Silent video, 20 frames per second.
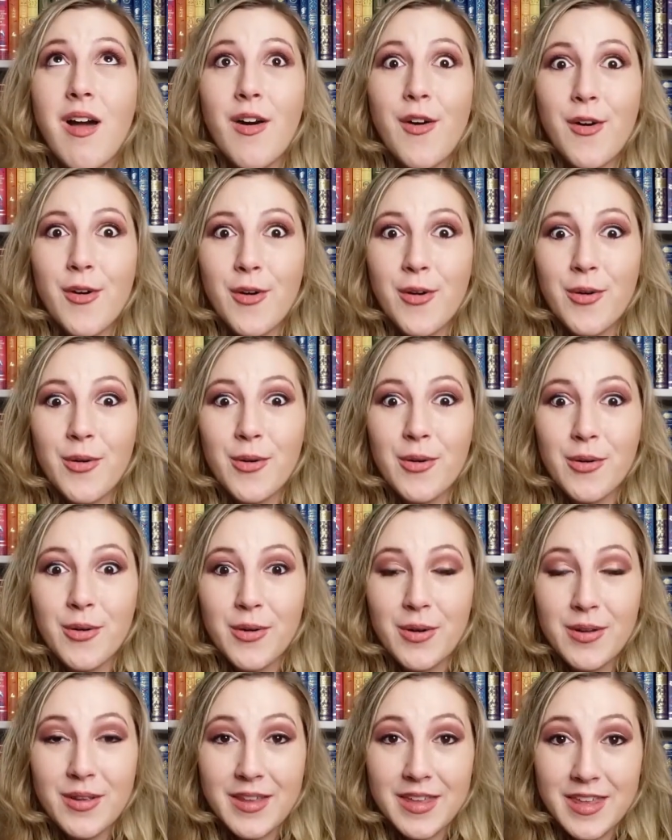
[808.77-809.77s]

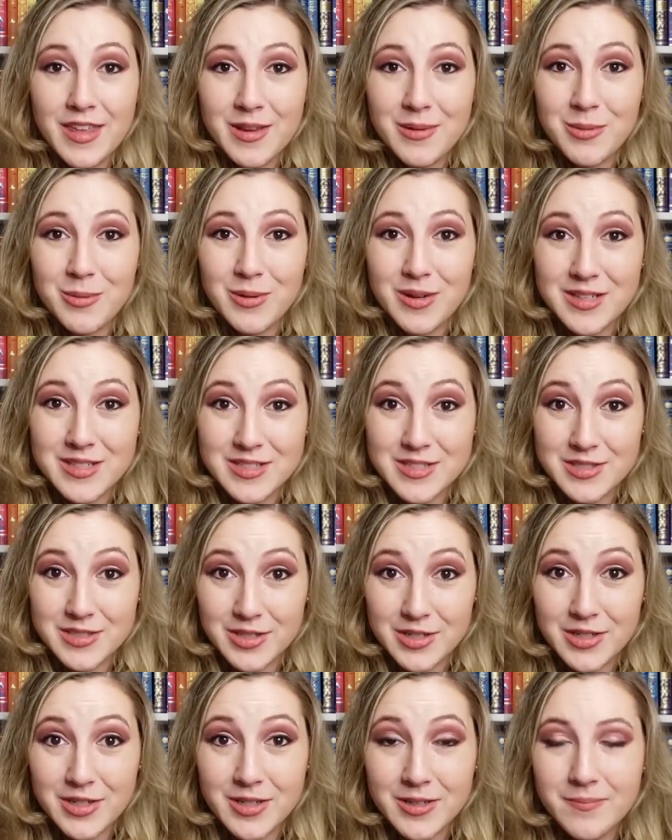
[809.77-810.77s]
oh, it was
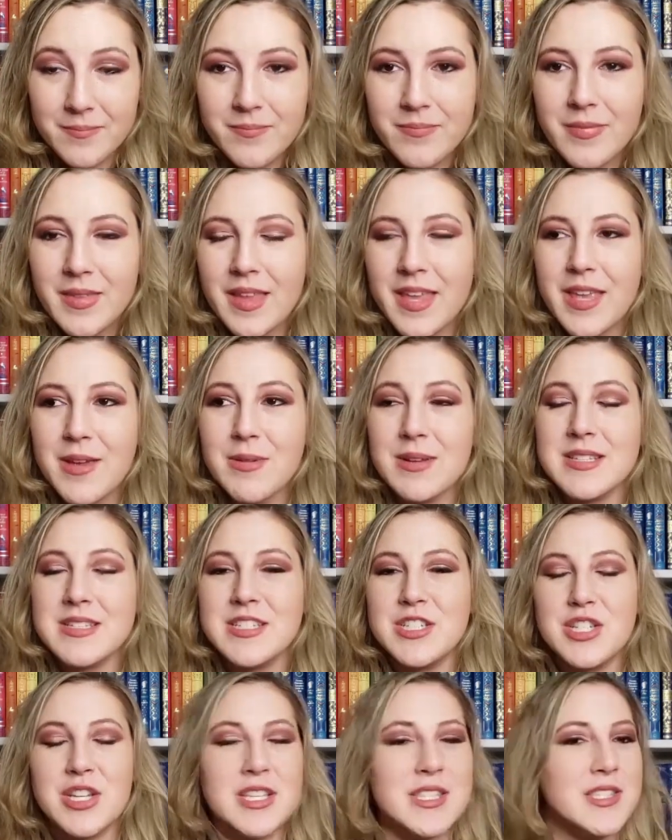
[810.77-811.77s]
good. It
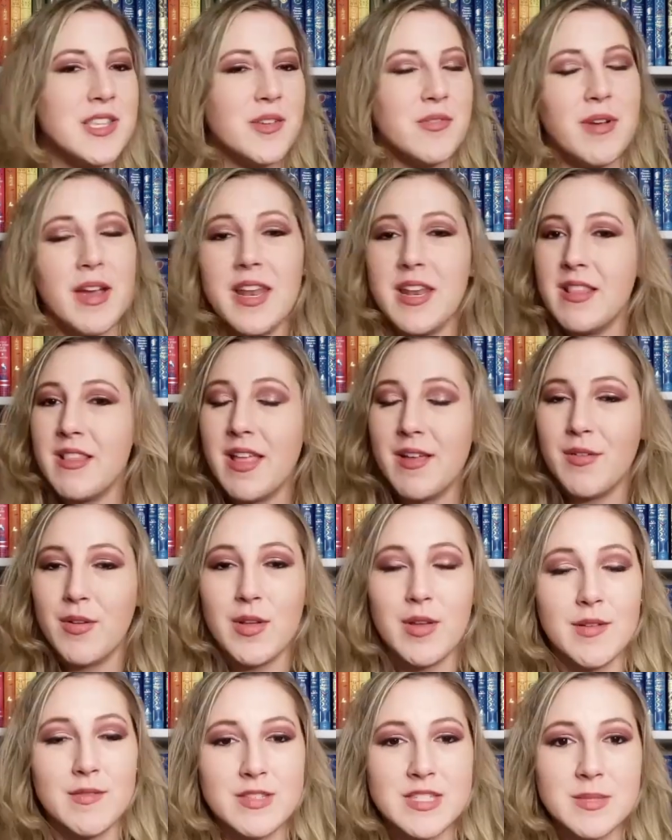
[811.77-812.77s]
was just the right
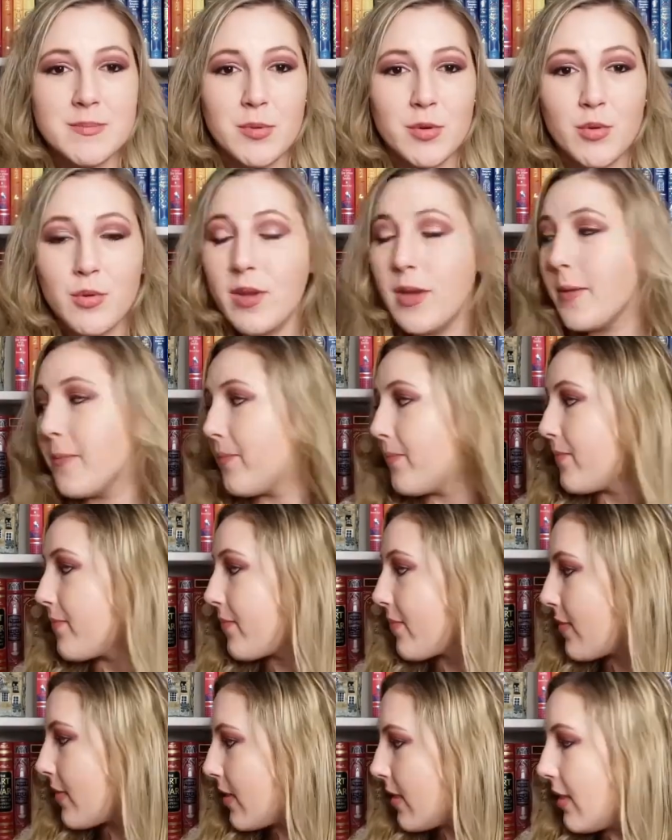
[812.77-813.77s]
level of spook.
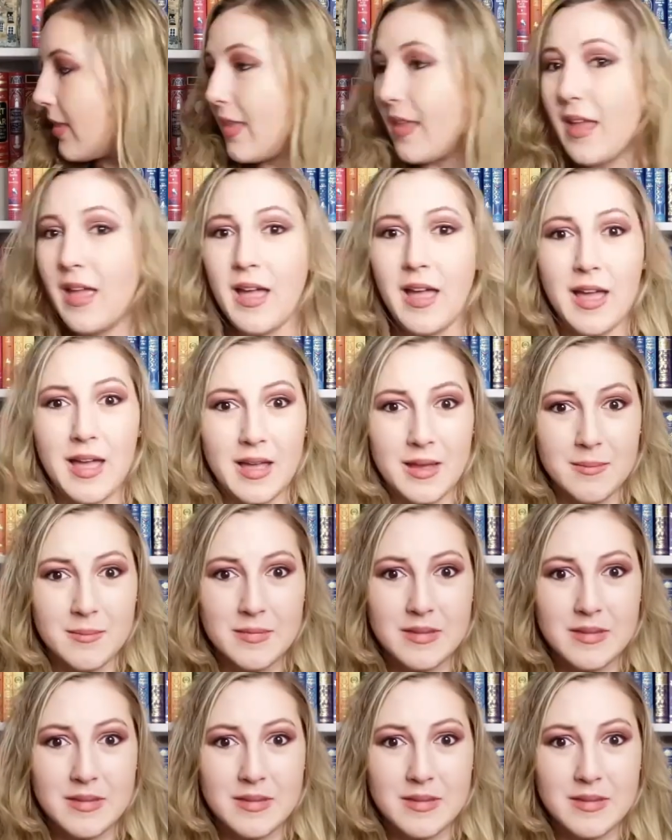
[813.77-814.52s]
Shoot.